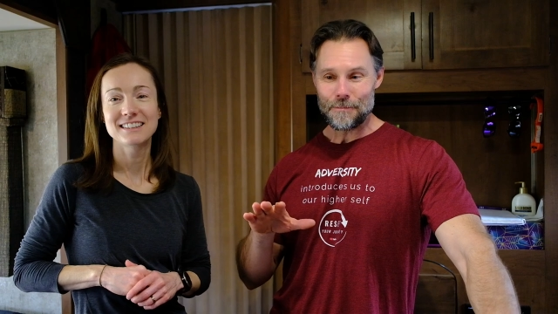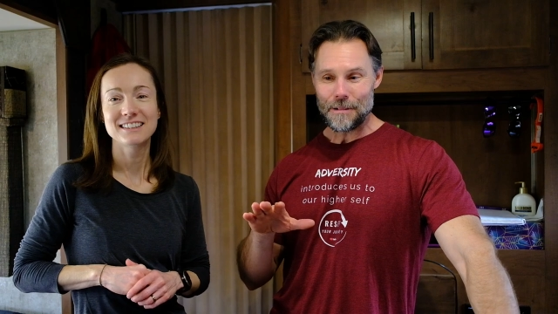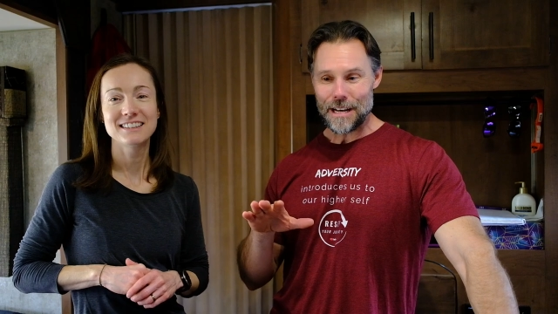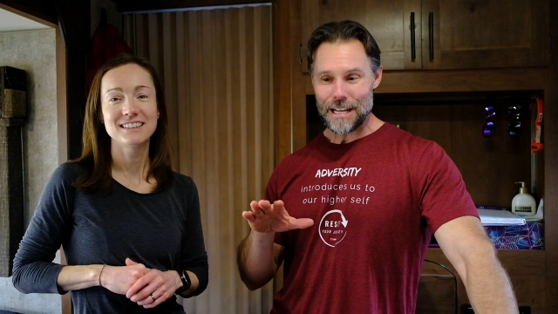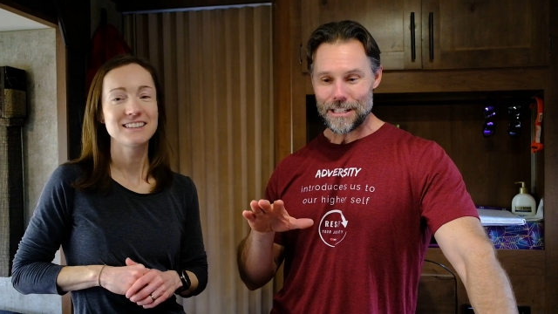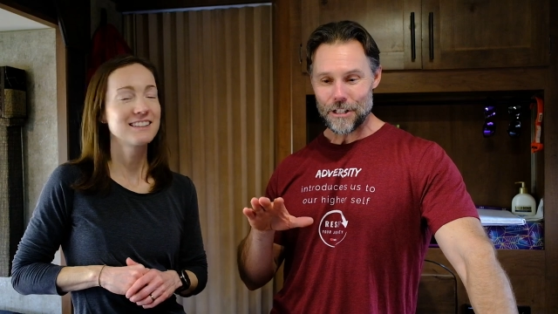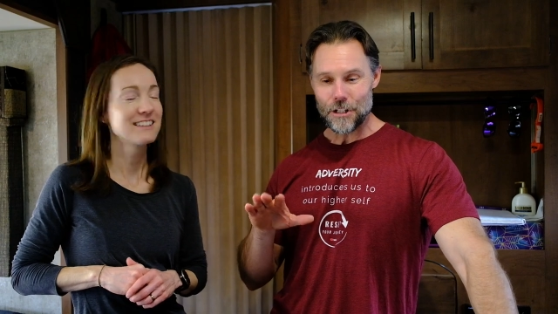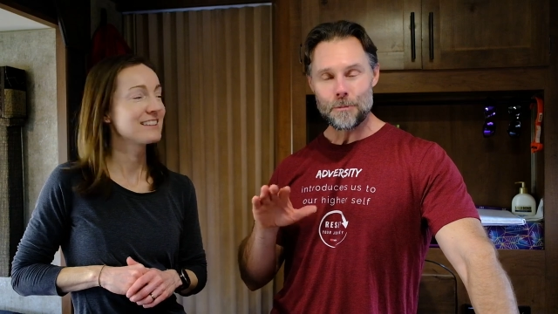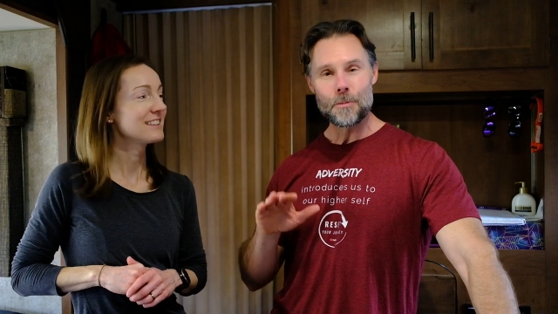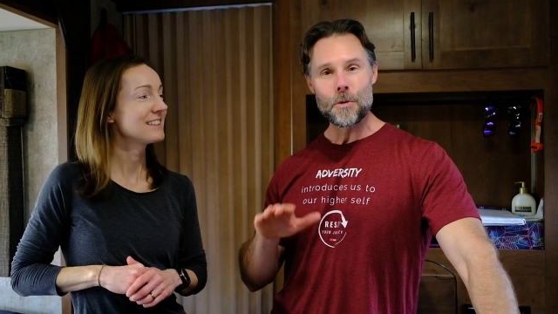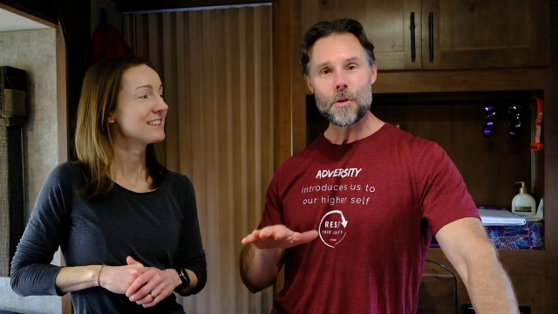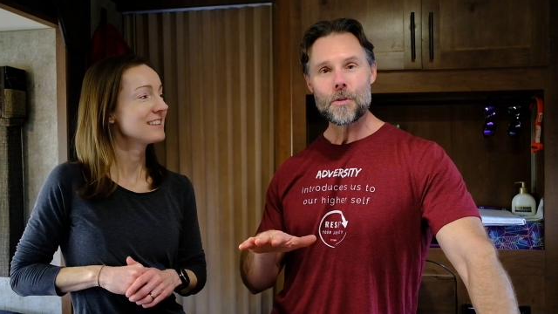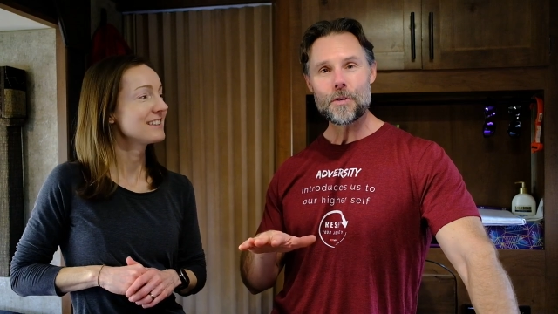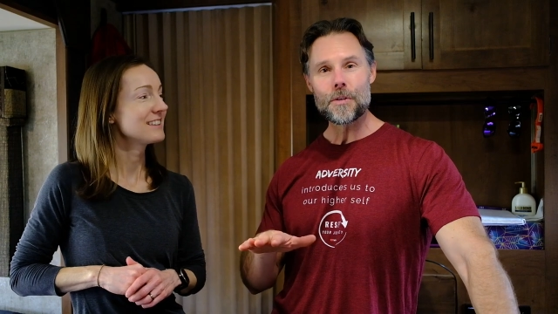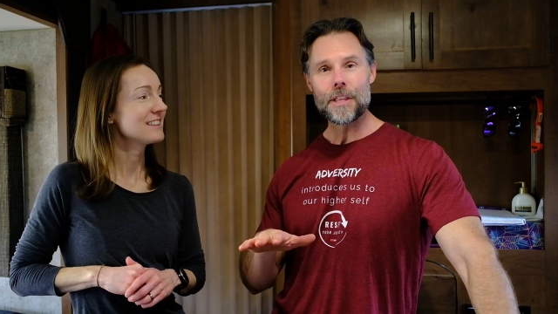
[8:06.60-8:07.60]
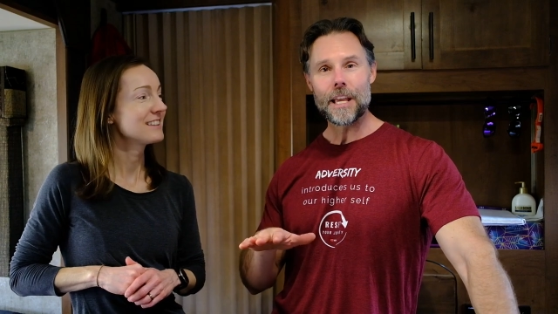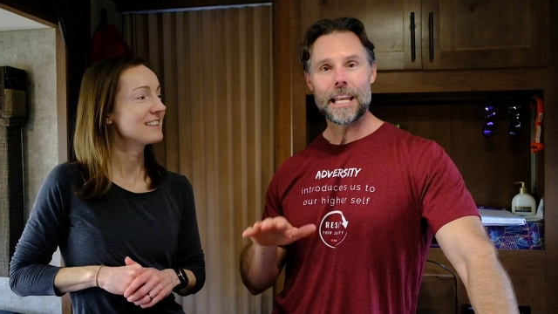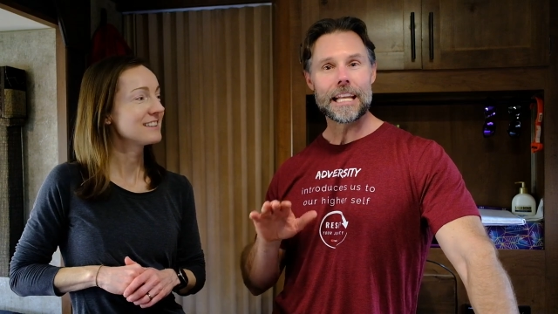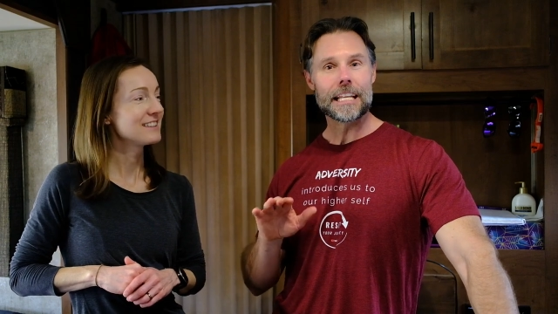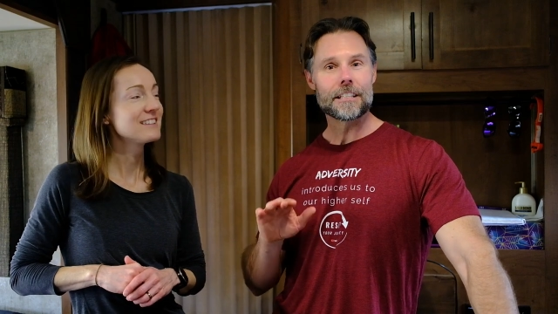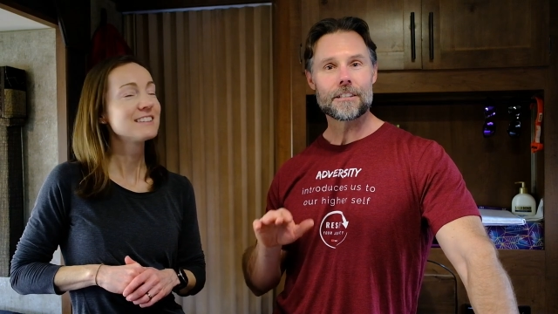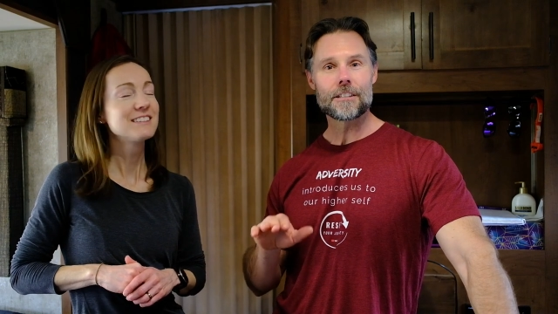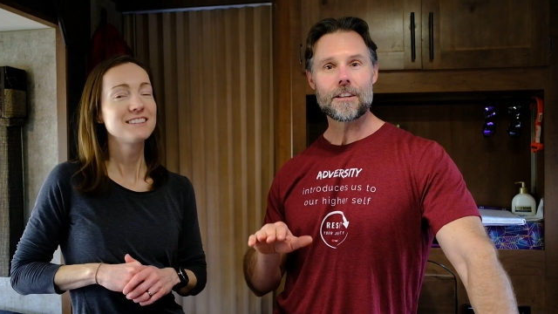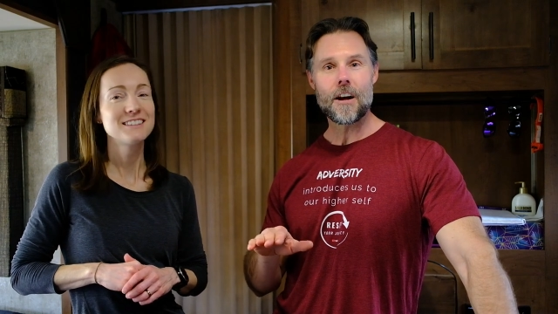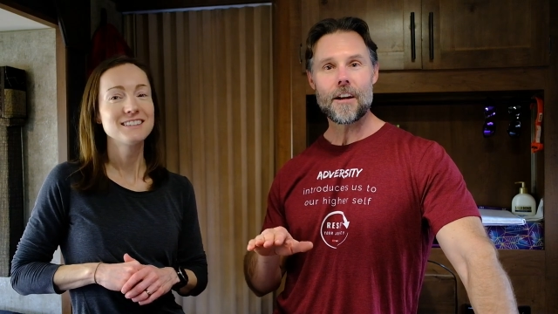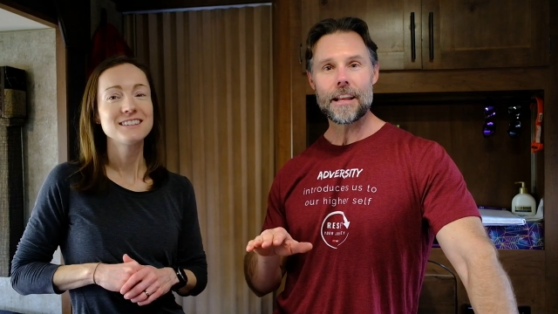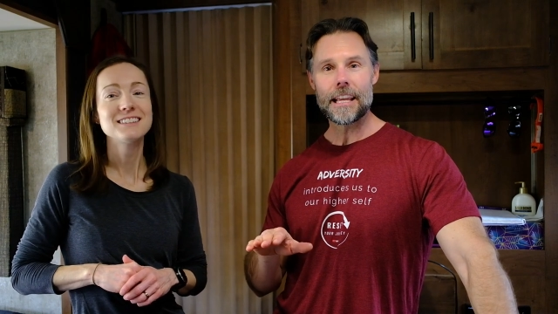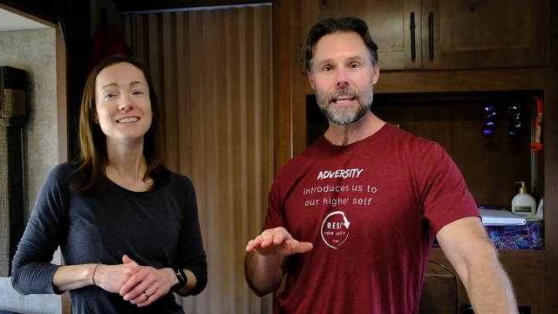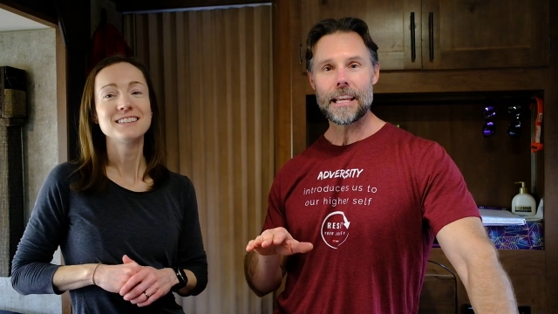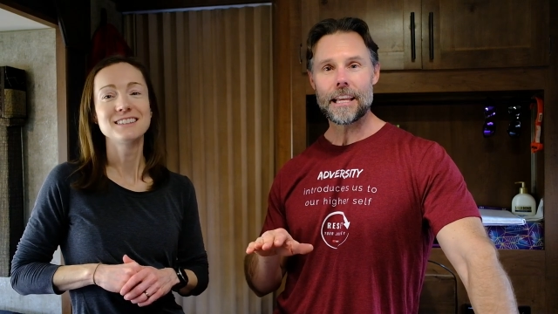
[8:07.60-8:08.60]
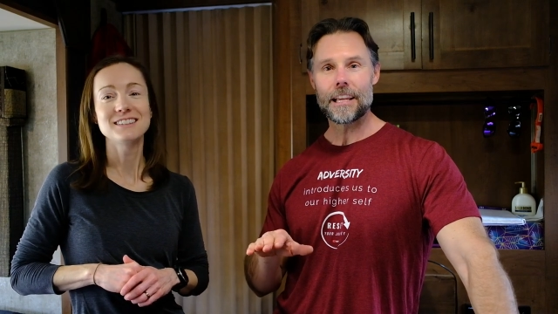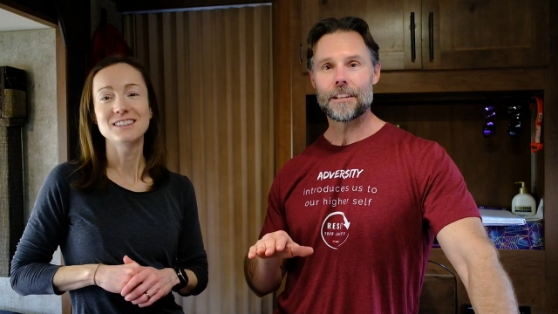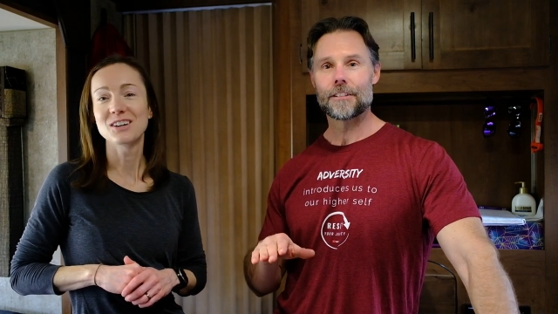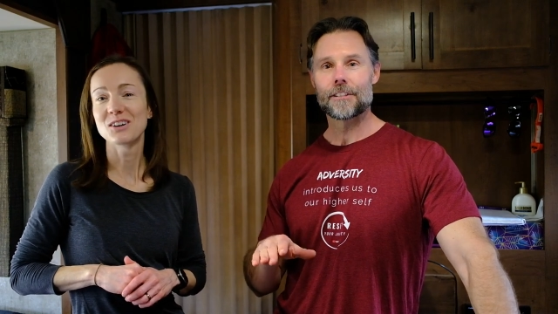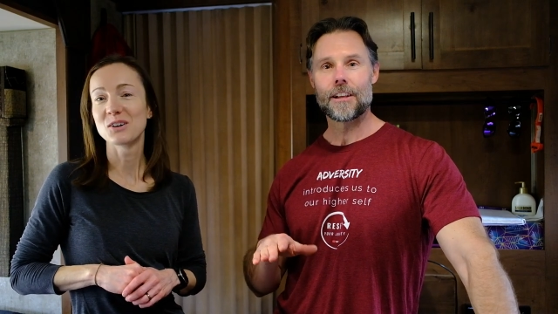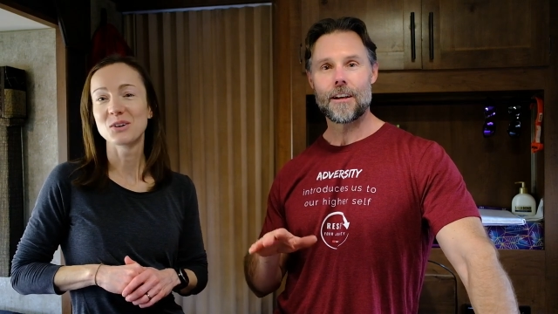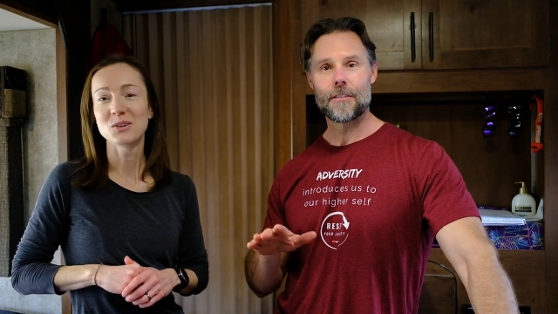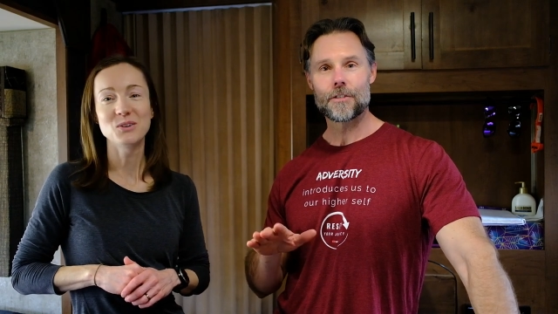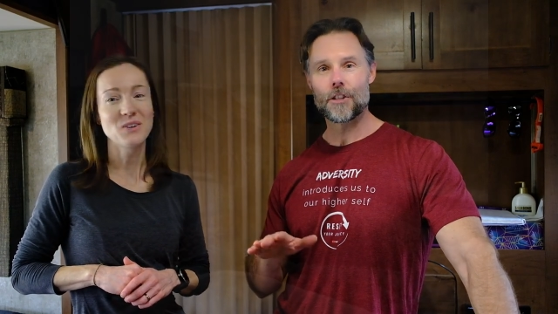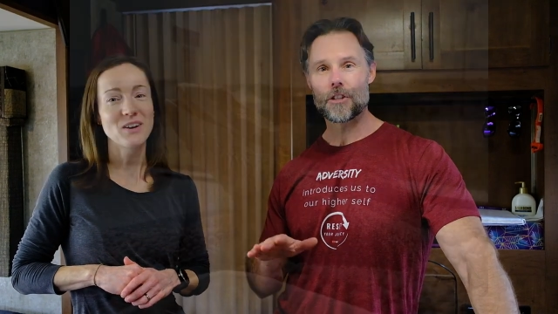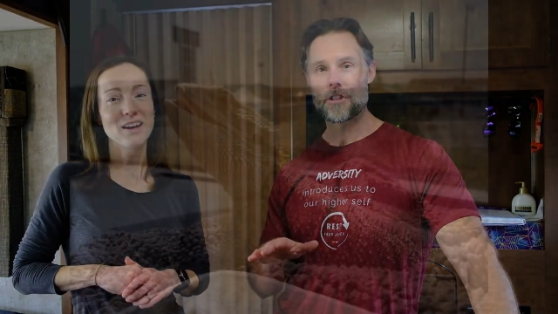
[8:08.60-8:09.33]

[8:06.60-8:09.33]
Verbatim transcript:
Speaker 1: when it's smooth and it's sunny, he loves oh, yeah. to